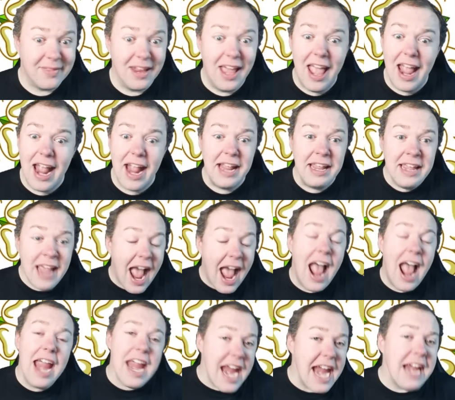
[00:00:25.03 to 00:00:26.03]

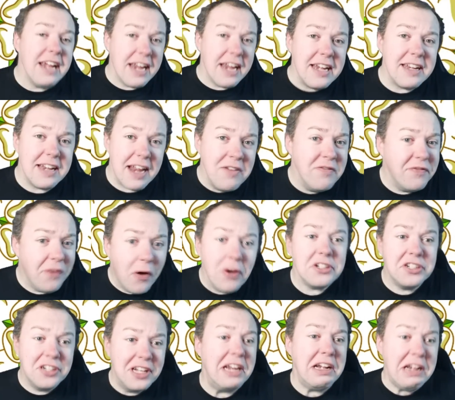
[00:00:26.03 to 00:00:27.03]
it
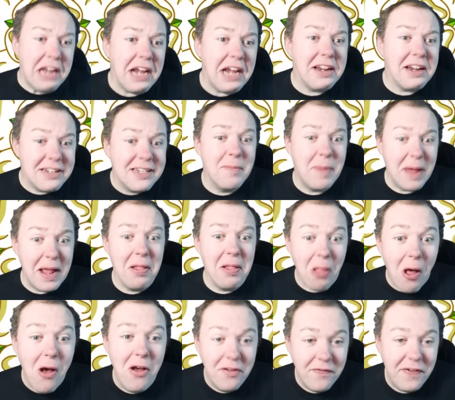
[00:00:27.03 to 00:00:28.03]
unfortunately needed to be a
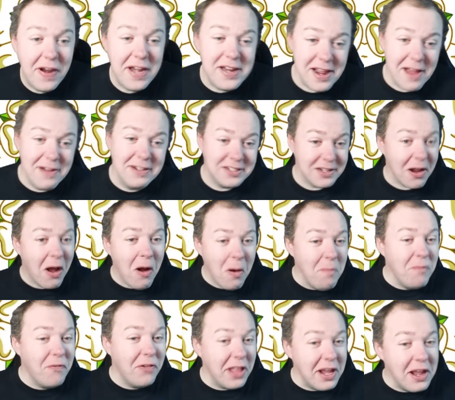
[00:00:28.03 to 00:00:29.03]
long video. So
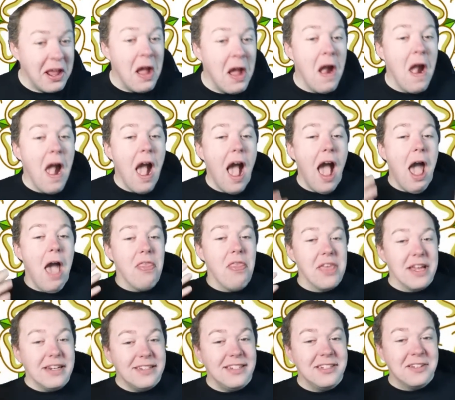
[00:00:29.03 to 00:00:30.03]
hopefully
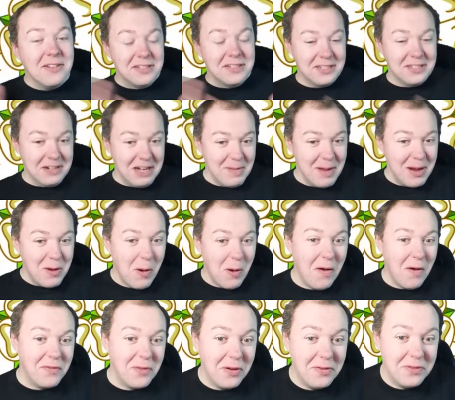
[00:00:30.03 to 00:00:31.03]
this is also going to be quite
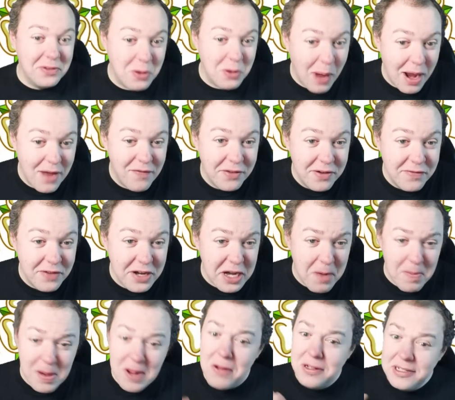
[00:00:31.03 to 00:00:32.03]
a fun video, but
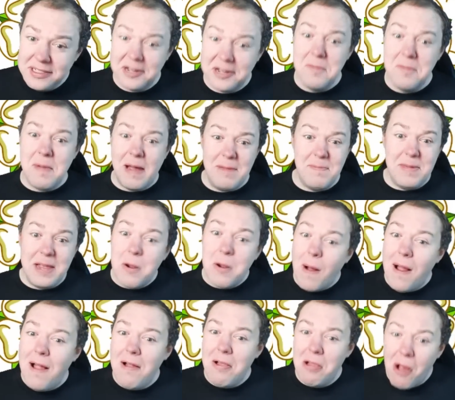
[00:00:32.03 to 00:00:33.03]
it also might be quite
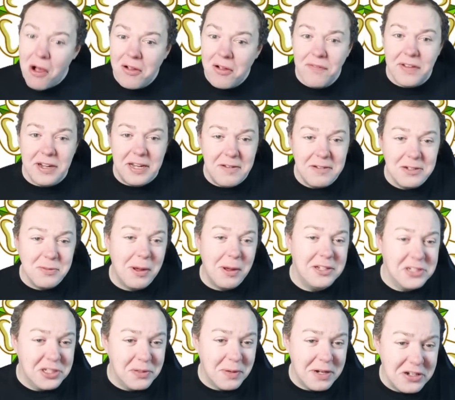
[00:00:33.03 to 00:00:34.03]
a long video as well.
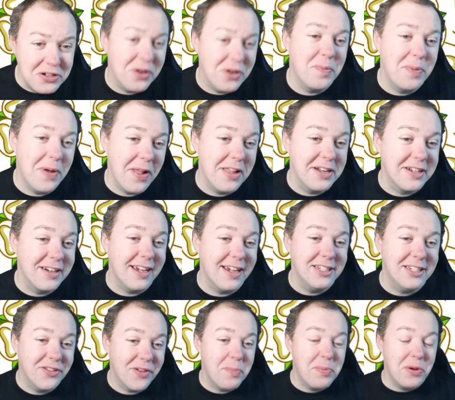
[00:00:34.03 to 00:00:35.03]
So I do apologize if
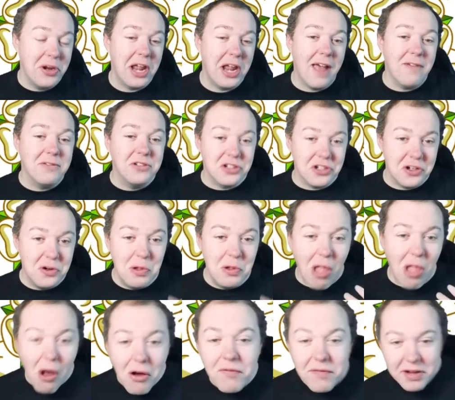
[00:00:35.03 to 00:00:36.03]
I'm putting out two
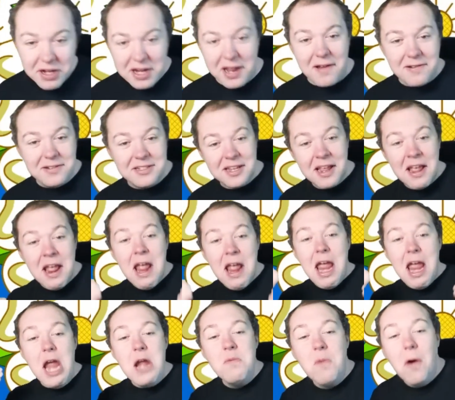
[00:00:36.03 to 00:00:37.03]
long videos
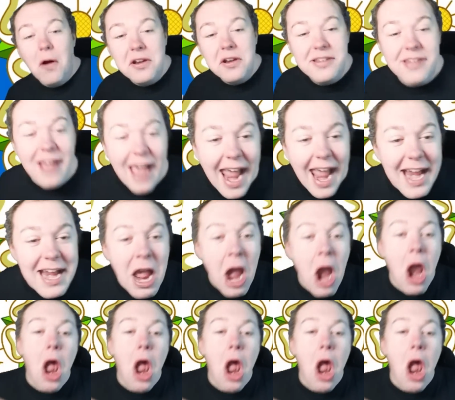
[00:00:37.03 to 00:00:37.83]
in one day.